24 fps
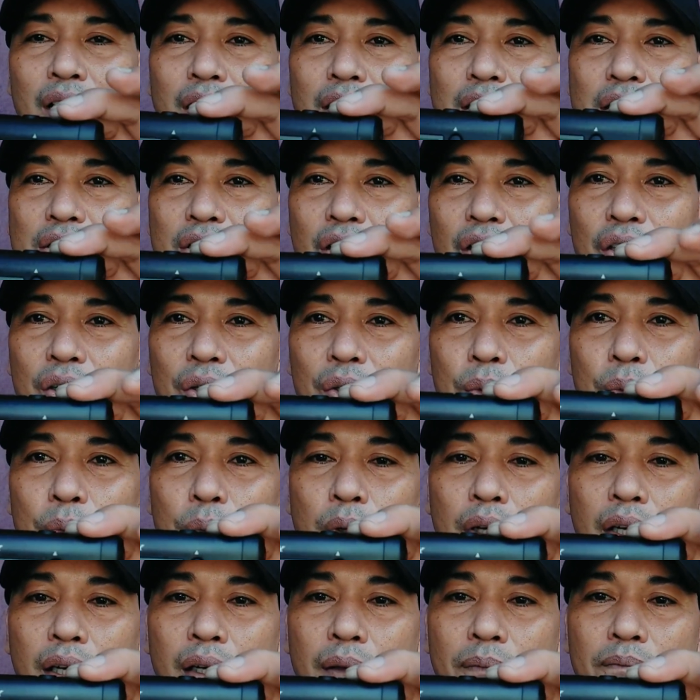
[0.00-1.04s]

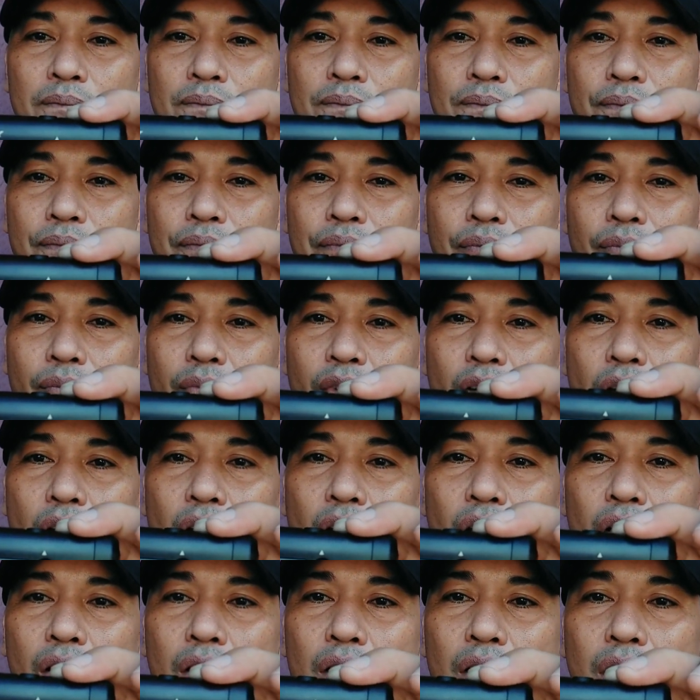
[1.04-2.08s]
So
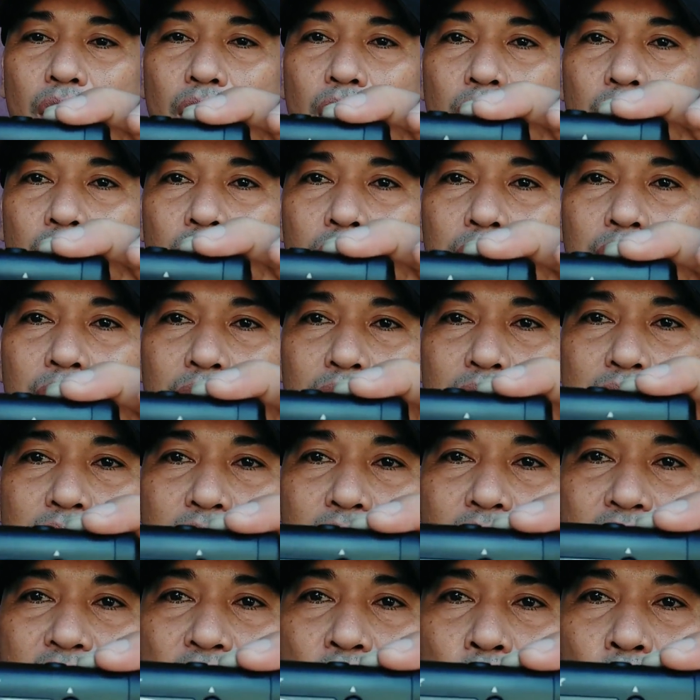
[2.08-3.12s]
okay, so
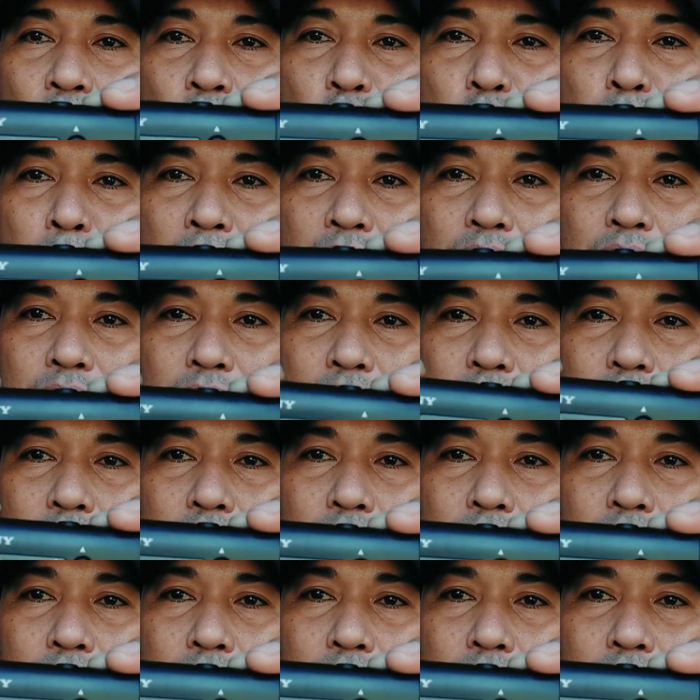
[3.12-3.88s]
there's your on off button.